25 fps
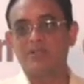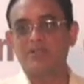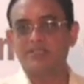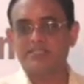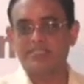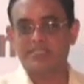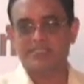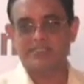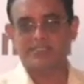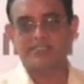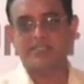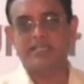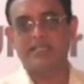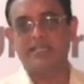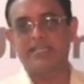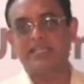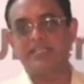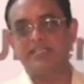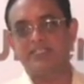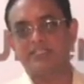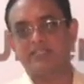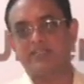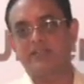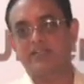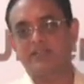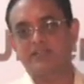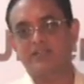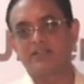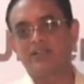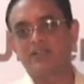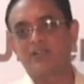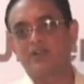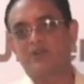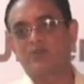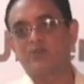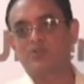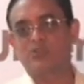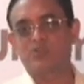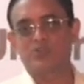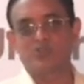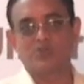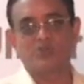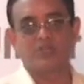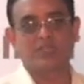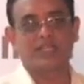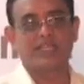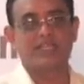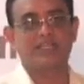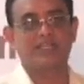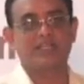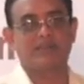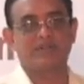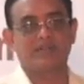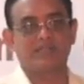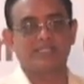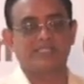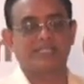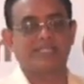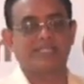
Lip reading: Just a knee jerk could show that it was